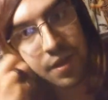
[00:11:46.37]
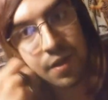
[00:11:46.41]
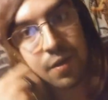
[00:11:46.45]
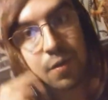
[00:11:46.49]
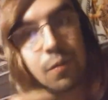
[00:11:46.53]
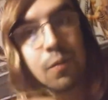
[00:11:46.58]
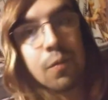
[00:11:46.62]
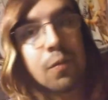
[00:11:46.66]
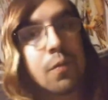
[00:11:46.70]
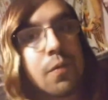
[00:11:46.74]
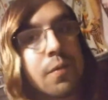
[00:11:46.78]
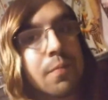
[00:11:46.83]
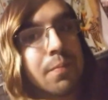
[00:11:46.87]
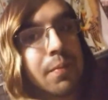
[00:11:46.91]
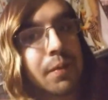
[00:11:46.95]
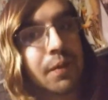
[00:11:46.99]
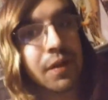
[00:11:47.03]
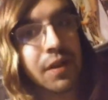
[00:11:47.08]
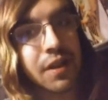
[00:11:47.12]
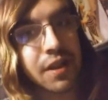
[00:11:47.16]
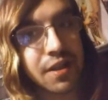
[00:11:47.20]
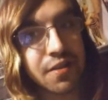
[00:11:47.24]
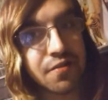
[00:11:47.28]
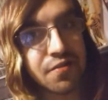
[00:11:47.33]
the old
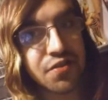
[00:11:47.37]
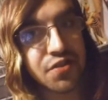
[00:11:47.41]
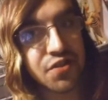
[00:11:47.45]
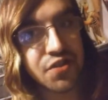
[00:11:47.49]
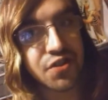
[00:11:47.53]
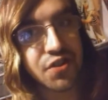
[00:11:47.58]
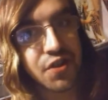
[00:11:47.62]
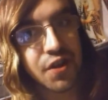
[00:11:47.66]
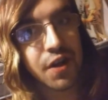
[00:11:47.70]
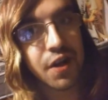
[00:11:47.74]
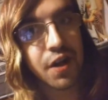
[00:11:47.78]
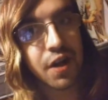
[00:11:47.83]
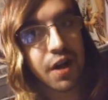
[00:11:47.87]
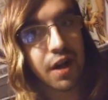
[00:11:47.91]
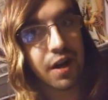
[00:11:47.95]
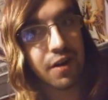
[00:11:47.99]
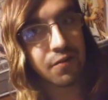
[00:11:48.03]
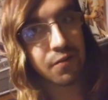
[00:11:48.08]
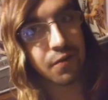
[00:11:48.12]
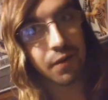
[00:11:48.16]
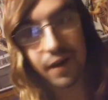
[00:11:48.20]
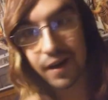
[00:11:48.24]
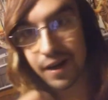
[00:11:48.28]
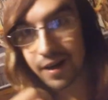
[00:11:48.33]
beliefs
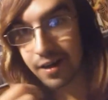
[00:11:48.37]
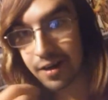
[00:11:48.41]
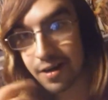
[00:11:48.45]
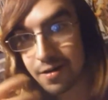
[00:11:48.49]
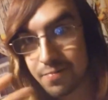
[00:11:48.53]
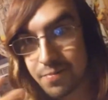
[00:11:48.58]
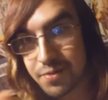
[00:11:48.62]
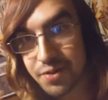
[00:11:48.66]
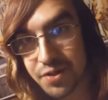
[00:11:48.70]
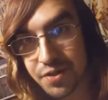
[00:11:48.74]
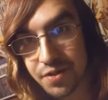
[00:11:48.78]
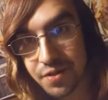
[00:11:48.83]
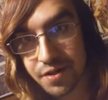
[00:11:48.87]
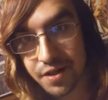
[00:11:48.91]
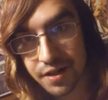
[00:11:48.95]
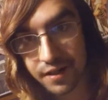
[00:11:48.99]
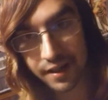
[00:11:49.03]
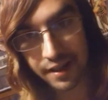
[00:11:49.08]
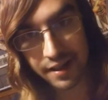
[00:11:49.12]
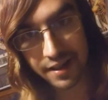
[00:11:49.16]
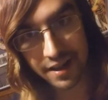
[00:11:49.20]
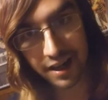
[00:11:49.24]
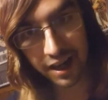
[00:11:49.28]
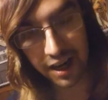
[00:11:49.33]
of what comes
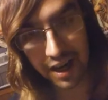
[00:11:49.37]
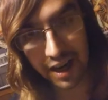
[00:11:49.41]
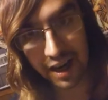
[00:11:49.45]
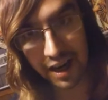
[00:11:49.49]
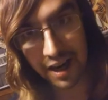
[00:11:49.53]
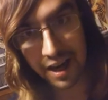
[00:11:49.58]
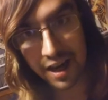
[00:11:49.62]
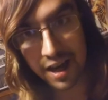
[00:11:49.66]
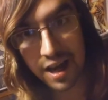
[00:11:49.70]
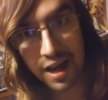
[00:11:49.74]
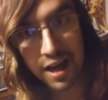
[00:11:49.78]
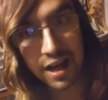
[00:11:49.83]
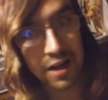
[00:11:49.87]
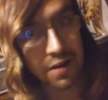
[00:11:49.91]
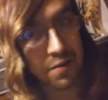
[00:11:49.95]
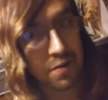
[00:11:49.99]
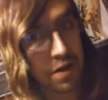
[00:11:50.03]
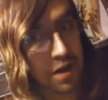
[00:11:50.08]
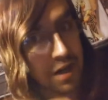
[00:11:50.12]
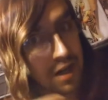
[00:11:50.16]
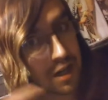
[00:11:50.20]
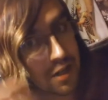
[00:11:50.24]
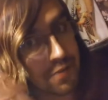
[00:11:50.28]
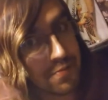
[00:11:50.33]
during the day and
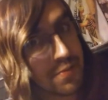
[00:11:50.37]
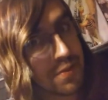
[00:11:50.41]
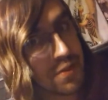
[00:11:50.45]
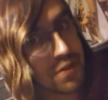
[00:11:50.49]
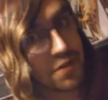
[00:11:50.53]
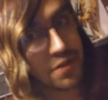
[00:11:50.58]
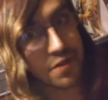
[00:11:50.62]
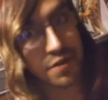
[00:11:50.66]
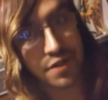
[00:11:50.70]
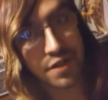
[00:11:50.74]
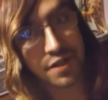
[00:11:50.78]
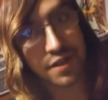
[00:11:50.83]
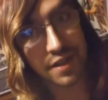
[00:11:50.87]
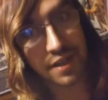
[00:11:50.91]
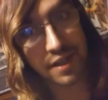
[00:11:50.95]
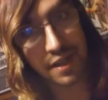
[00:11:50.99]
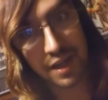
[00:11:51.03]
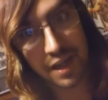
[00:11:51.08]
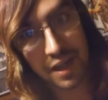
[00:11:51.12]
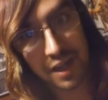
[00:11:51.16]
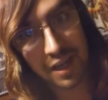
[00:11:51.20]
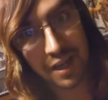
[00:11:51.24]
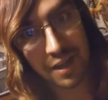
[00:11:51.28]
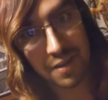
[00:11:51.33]
what comes during the
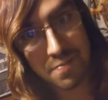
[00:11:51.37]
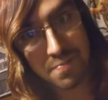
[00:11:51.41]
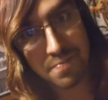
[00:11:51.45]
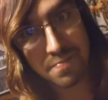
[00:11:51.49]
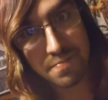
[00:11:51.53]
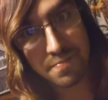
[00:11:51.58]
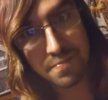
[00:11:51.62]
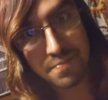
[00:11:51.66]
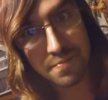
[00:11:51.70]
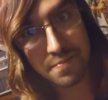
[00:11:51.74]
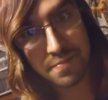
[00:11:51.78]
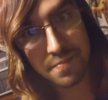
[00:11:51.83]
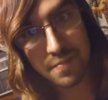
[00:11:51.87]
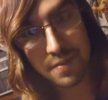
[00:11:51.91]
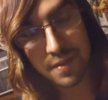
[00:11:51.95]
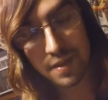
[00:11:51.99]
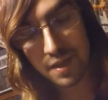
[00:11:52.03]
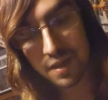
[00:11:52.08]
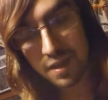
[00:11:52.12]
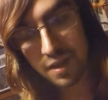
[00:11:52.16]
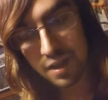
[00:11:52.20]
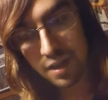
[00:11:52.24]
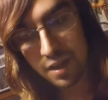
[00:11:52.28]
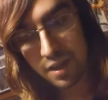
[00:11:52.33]
night.
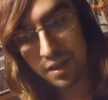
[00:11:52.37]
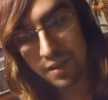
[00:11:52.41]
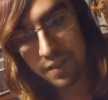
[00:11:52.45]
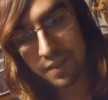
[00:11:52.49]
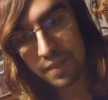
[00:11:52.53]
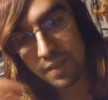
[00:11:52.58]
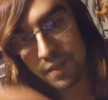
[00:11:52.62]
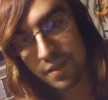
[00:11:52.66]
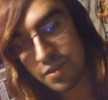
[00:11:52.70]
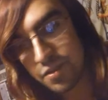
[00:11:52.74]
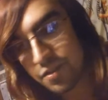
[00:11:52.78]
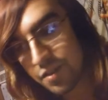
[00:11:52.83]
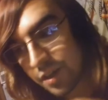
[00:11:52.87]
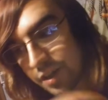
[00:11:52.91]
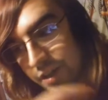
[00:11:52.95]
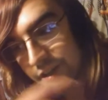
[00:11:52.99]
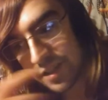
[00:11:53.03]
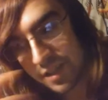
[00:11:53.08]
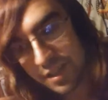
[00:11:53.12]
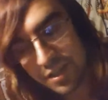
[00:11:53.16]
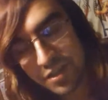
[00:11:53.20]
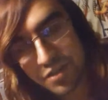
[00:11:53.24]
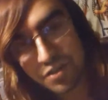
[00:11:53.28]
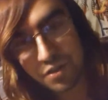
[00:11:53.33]

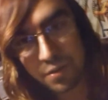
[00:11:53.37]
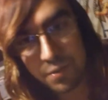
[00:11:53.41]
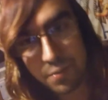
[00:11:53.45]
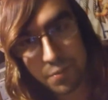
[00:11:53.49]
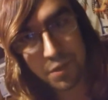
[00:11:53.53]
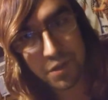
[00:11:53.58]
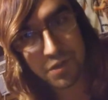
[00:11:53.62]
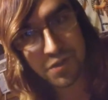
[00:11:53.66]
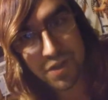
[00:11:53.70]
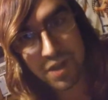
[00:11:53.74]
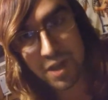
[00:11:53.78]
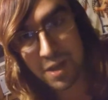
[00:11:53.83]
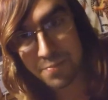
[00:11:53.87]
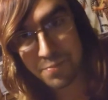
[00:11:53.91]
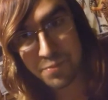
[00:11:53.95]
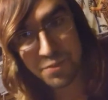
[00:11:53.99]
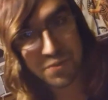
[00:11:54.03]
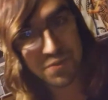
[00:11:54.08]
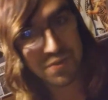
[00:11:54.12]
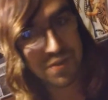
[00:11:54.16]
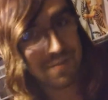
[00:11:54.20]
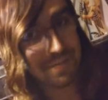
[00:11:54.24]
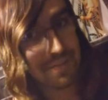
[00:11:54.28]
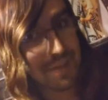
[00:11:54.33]
Darkness always
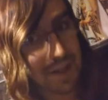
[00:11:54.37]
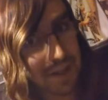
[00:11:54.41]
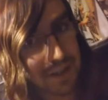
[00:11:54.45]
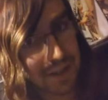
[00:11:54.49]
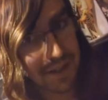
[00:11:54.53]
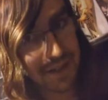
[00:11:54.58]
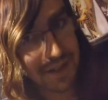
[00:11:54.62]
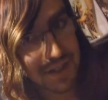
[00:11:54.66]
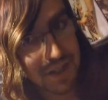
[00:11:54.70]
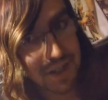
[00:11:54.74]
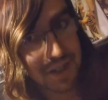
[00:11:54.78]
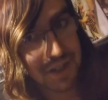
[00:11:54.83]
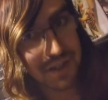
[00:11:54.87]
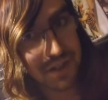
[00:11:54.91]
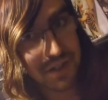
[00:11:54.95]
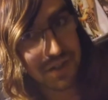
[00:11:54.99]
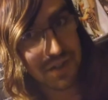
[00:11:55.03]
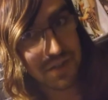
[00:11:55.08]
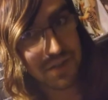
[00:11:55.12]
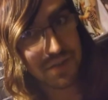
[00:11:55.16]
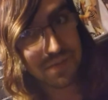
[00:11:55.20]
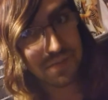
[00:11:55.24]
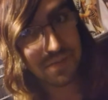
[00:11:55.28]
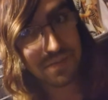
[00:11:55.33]
comes with
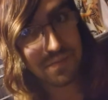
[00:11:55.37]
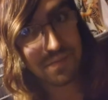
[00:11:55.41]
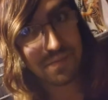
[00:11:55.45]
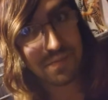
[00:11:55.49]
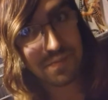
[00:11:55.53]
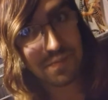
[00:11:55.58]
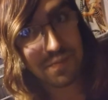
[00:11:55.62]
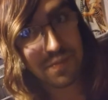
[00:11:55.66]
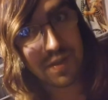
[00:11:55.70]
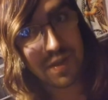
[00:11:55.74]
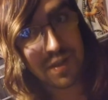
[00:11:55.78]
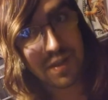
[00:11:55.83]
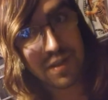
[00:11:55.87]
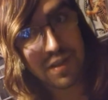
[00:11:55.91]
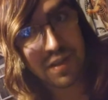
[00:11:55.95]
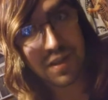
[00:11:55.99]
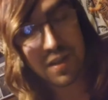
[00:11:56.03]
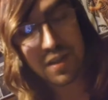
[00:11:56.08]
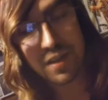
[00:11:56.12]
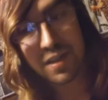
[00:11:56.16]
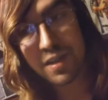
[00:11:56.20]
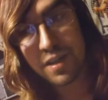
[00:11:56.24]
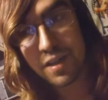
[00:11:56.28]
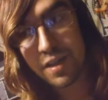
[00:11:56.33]
monsters
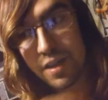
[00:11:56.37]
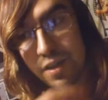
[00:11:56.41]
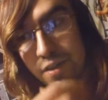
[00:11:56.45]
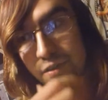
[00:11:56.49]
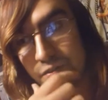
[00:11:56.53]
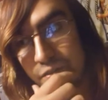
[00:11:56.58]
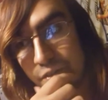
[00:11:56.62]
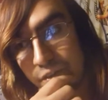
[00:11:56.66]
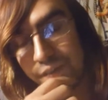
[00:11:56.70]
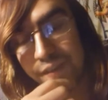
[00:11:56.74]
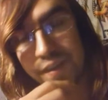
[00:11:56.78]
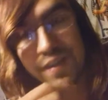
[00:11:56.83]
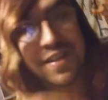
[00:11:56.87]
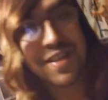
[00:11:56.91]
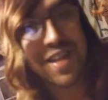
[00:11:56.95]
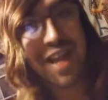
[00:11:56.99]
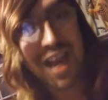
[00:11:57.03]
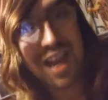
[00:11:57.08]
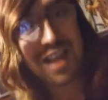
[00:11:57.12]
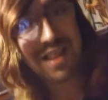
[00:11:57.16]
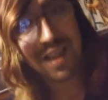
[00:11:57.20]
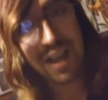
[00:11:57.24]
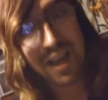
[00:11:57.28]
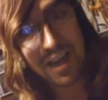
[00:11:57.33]
for the
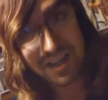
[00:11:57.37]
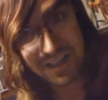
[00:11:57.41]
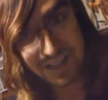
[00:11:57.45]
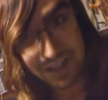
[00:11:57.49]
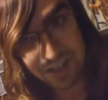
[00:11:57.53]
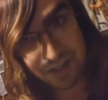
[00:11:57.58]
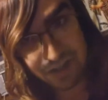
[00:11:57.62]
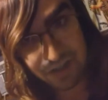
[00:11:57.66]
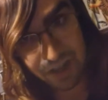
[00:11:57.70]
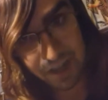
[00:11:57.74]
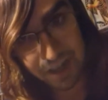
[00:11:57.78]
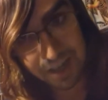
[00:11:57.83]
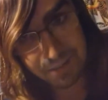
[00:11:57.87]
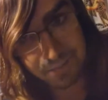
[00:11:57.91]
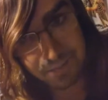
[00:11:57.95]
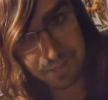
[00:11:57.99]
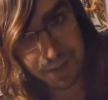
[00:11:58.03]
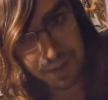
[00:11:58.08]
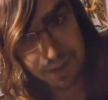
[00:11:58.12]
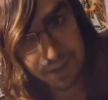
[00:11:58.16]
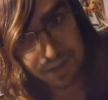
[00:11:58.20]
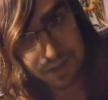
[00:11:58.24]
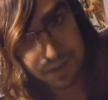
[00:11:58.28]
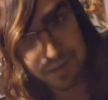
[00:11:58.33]
daylight to
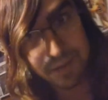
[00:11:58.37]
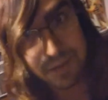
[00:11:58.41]
champion.